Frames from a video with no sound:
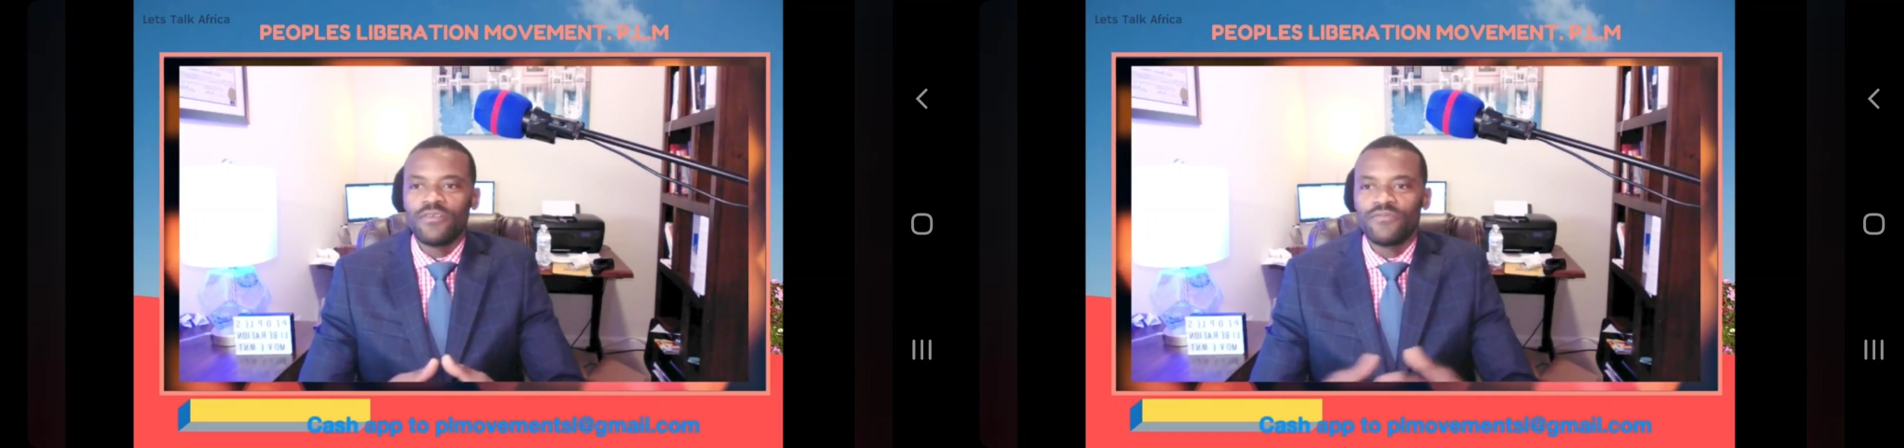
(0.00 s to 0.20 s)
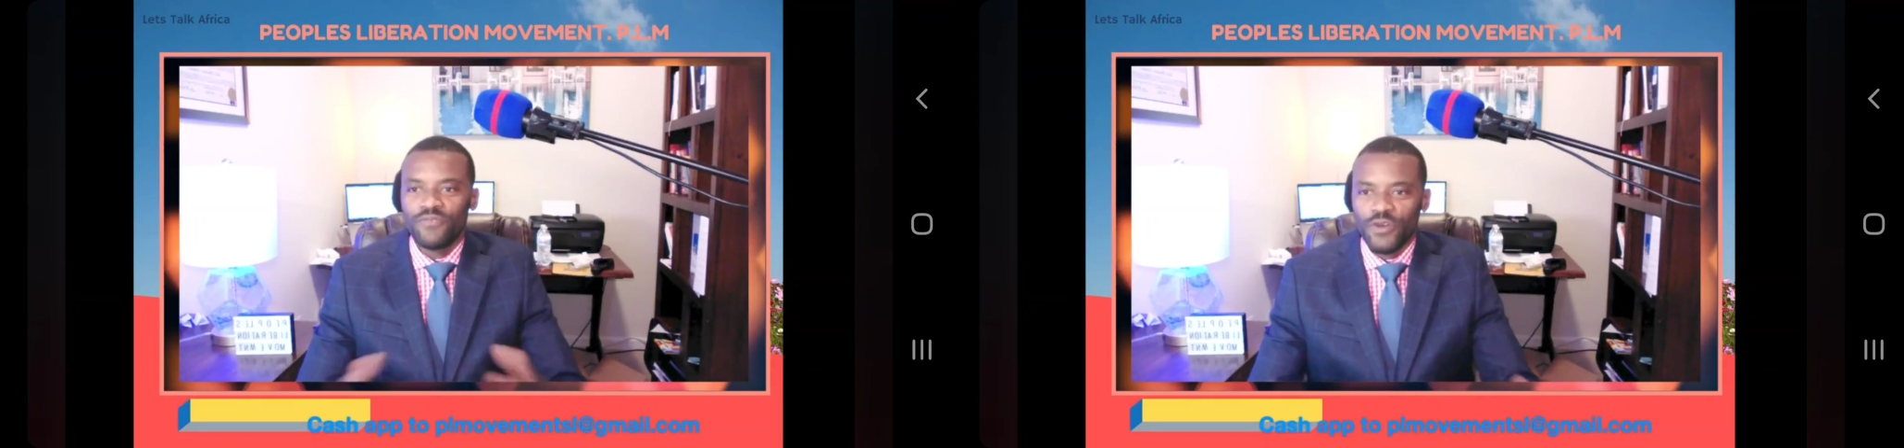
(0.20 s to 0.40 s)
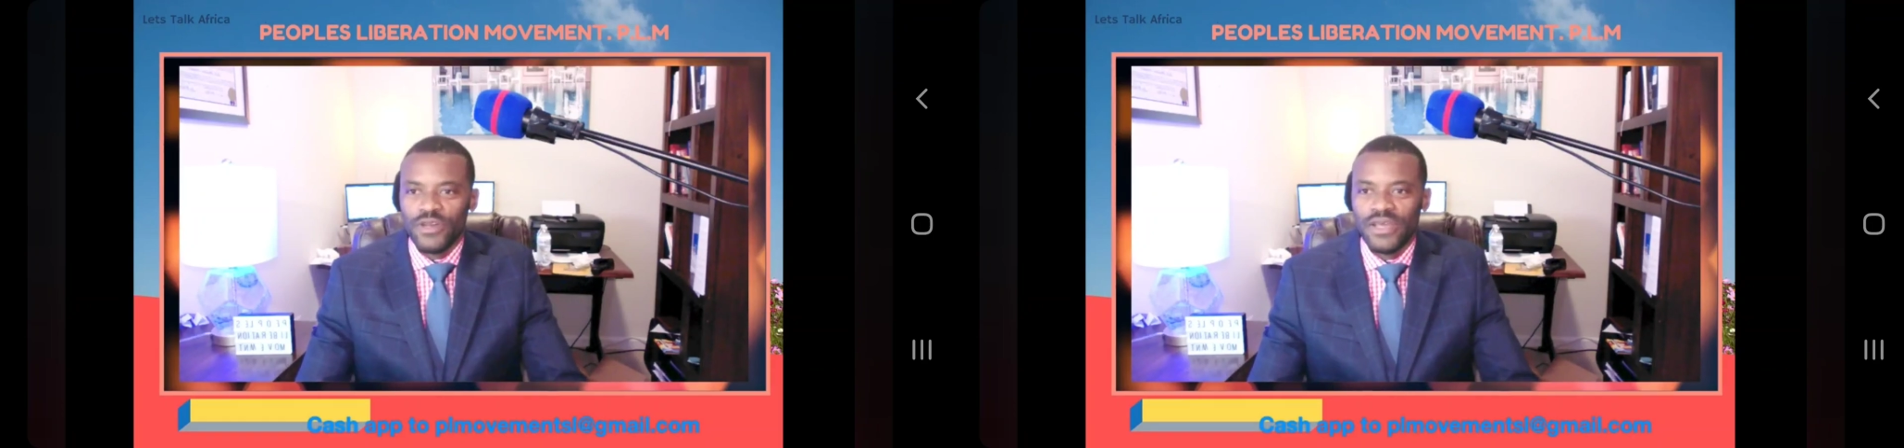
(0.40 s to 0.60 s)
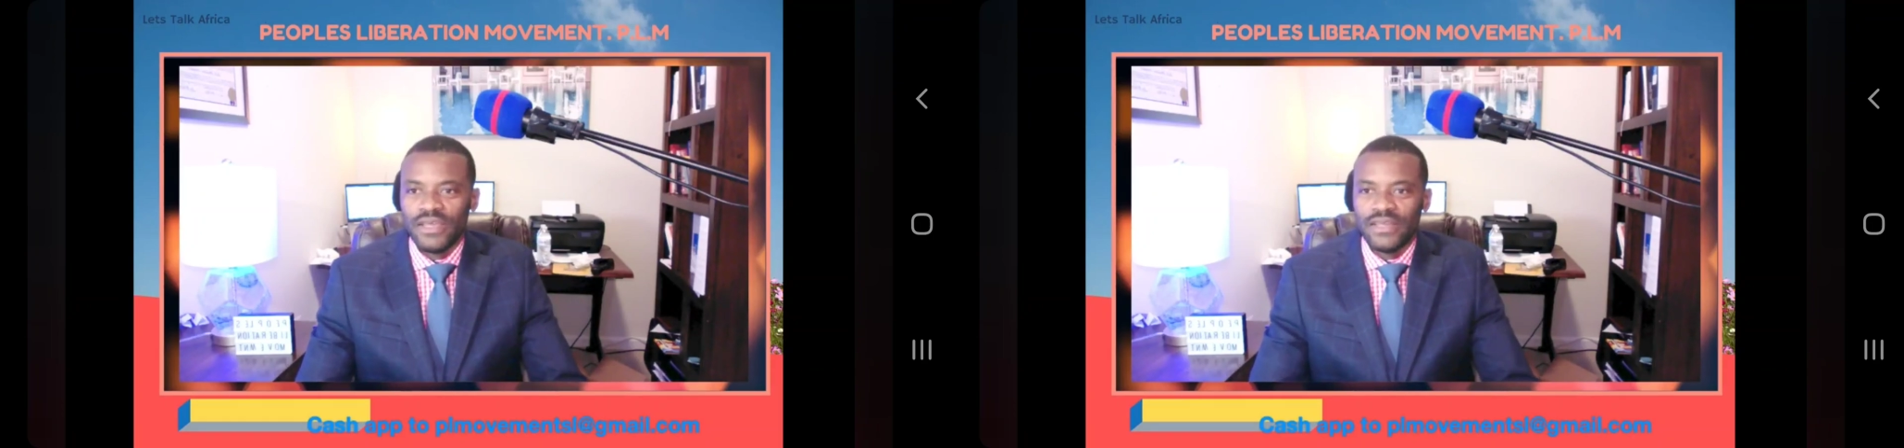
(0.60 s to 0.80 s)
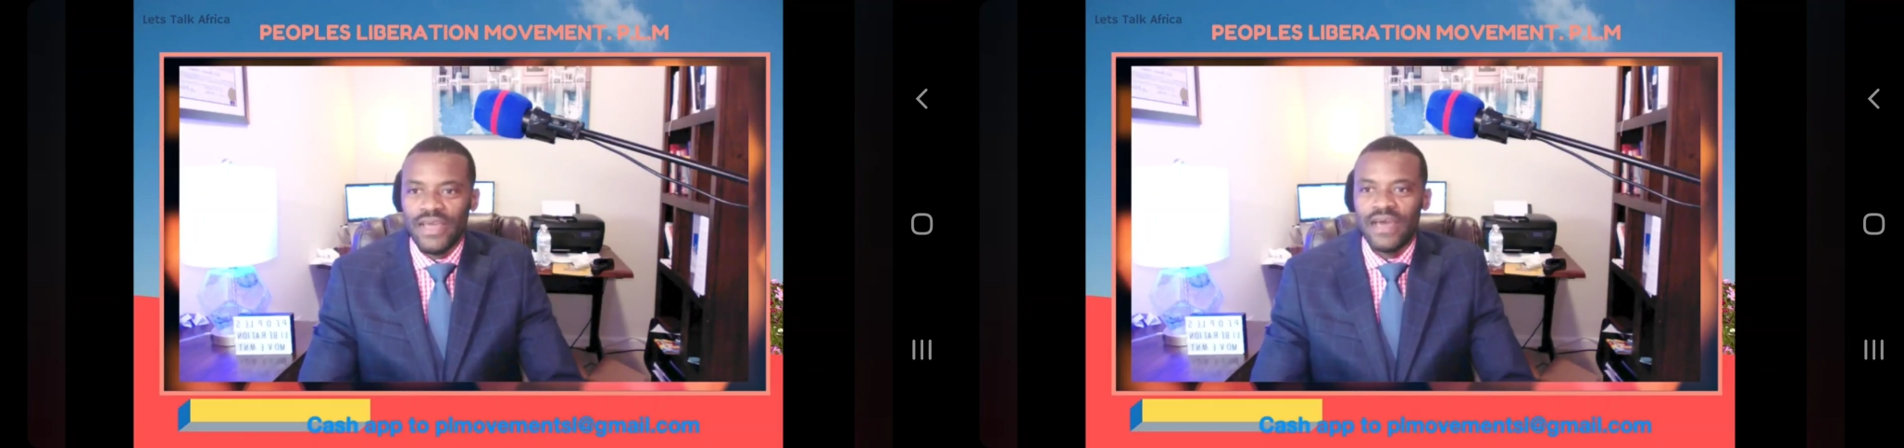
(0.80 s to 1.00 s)
foreigner in
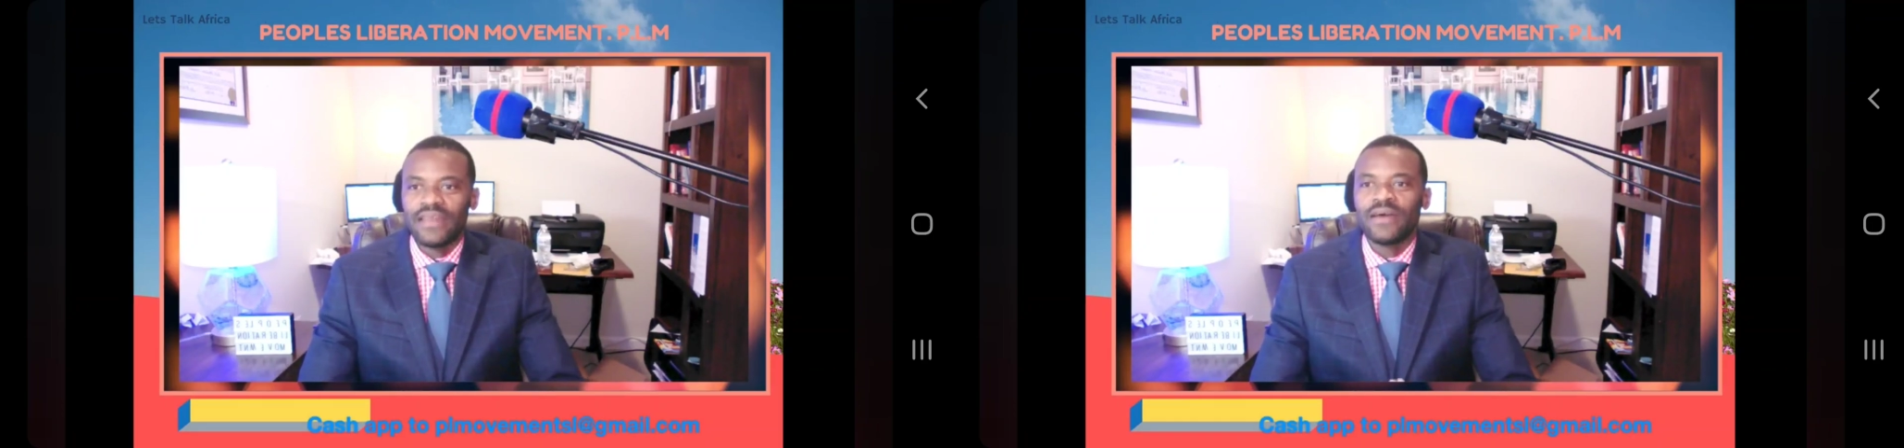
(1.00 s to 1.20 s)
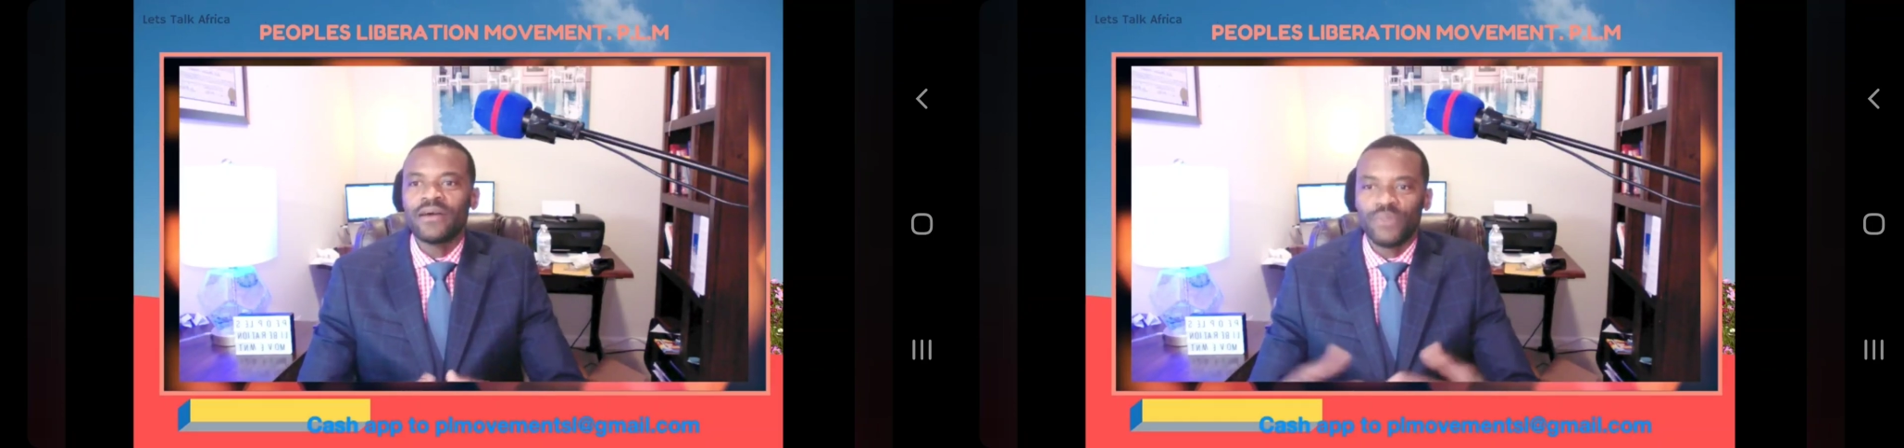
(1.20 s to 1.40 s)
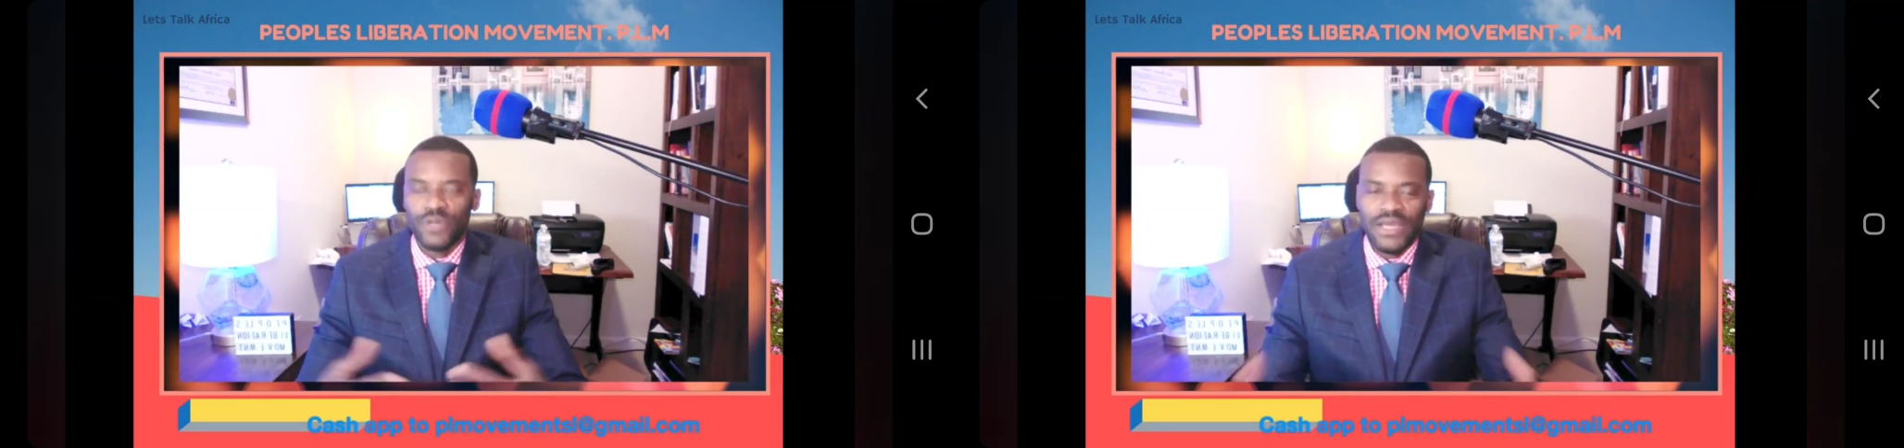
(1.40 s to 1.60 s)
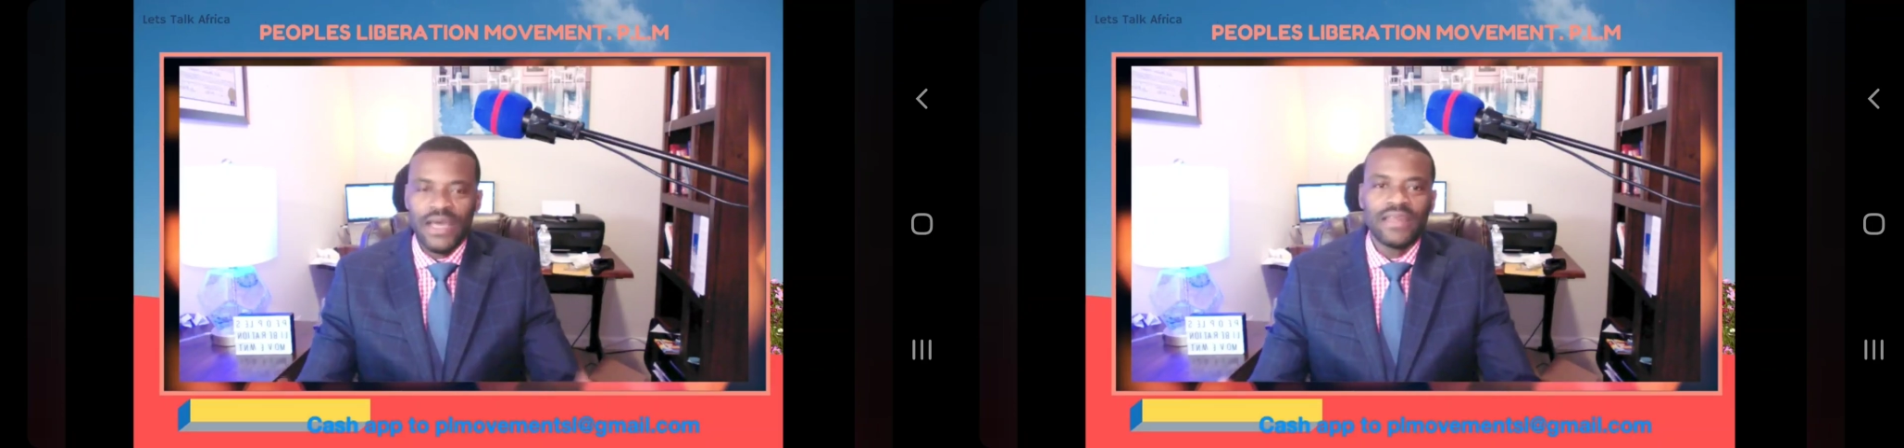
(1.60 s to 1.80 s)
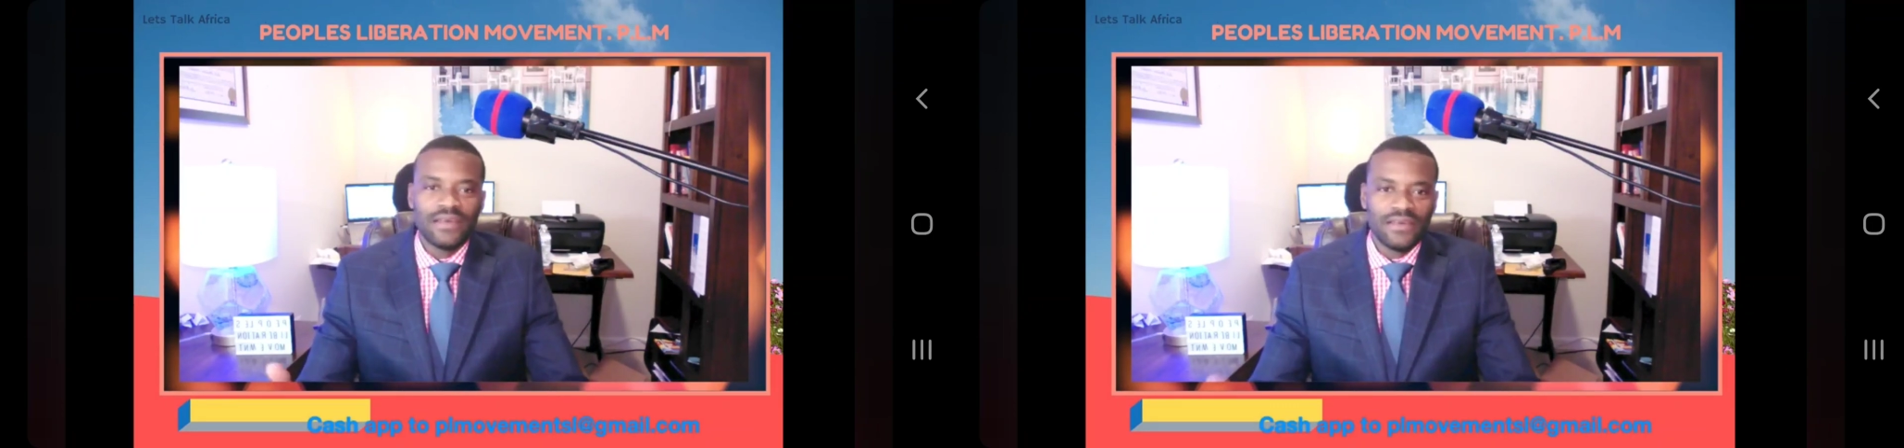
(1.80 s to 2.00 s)
Ghana, but he
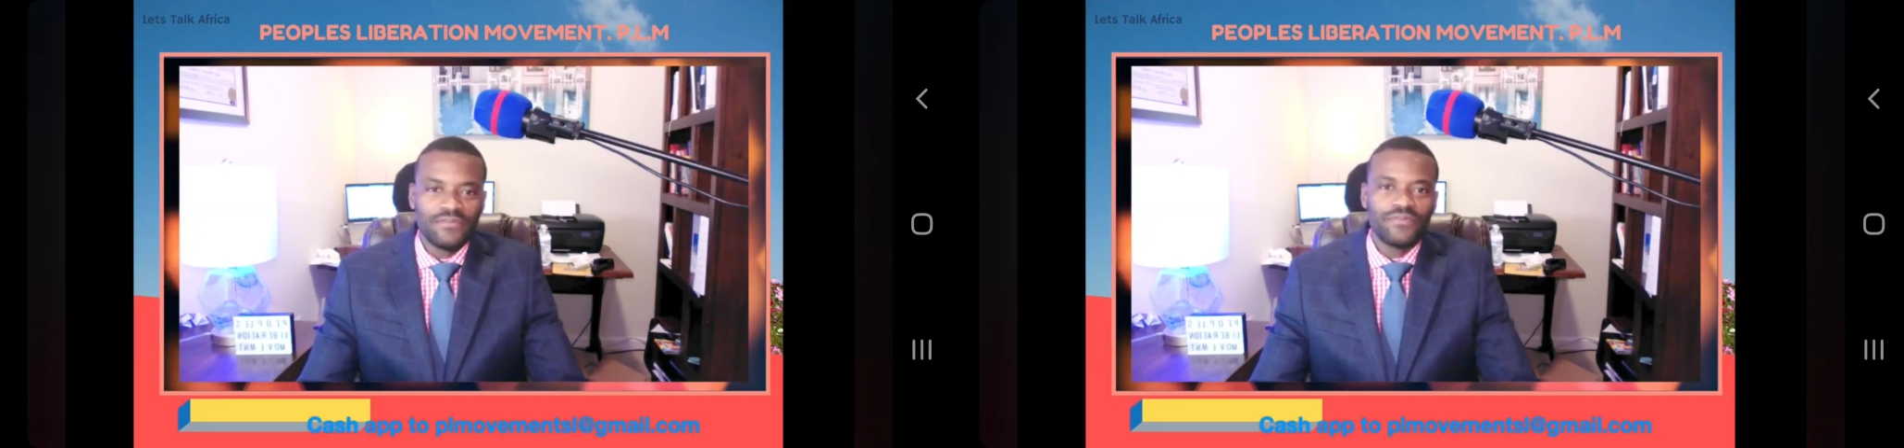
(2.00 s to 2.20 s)
had a